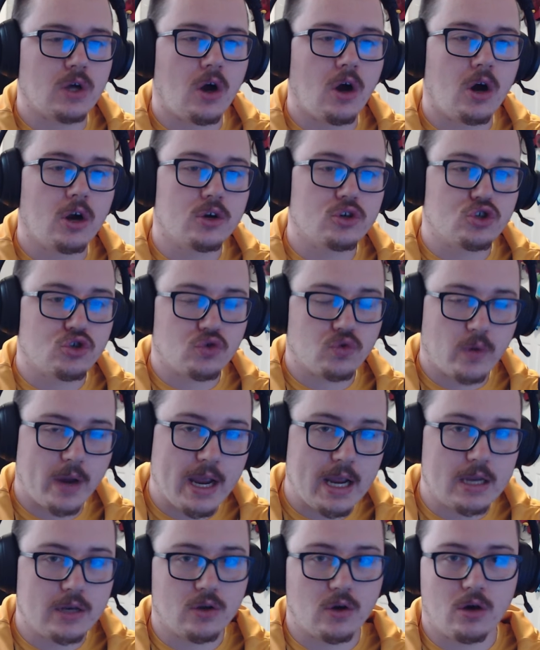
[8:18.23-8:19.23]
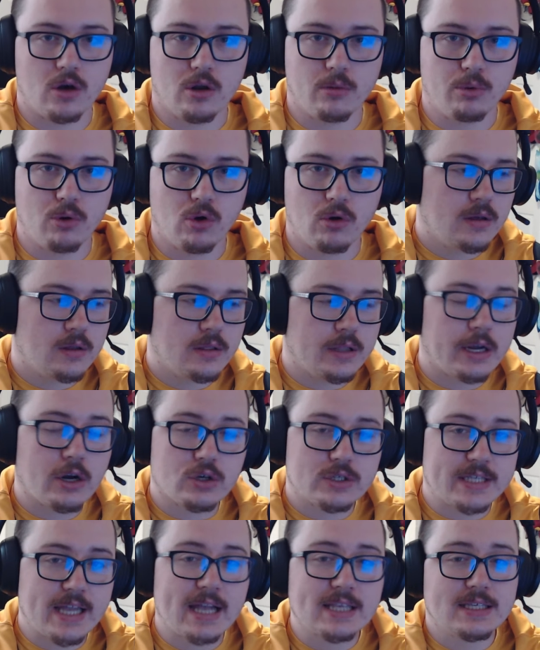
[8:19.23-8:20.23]
are trained on a pokemon they are
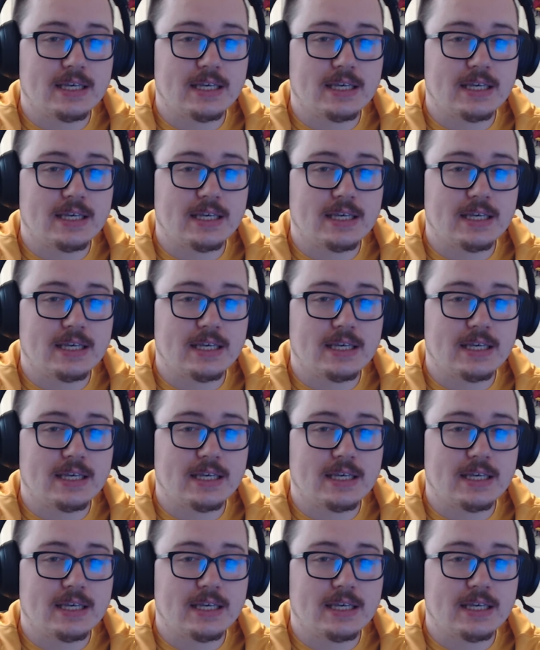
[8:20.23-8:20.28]
stats